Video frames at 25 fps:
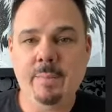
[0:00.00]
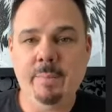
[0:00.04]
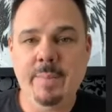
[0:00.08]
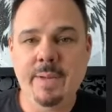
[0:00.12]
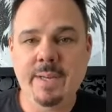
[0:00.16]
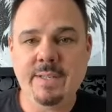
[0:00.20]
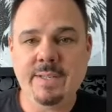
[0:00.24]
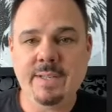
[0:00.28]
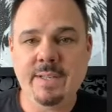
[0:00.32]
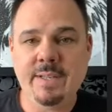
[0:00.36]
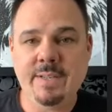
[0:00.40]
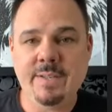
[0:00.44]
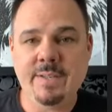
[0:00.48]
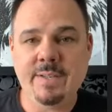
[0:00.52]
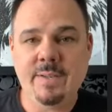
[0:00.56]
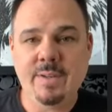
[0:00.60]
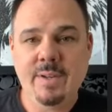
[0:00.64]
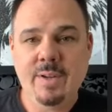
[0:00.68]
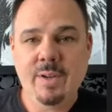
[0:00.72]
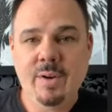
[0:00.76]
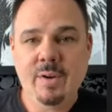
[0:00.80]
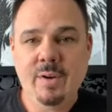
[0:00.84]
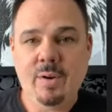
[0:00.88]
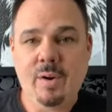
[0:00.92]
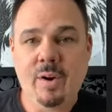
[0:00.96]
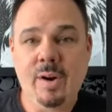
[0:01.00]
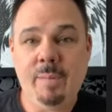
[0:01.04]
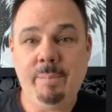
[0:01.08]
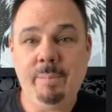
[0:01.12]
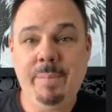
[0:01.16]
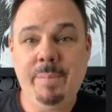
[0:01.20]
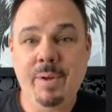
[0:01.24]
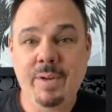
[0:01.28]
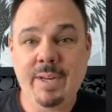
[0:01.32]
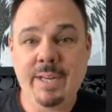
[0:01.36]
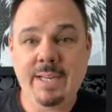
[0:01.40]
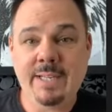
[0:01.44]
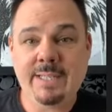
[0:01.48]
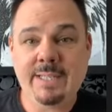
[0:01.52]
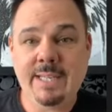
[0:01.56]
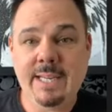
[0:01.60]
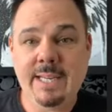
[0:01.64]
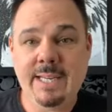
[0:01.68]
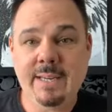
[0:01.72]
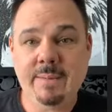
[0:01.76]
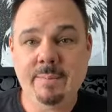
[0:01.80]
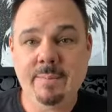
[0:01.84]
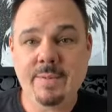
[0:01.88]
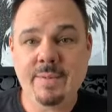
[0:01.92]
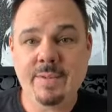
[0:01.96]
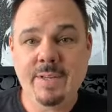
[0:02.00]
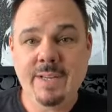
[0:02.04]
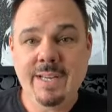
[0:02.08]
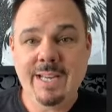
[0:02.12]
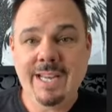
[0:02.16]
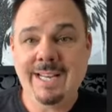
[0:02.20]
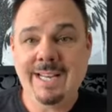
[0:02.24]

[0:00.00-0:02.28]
business or building teams,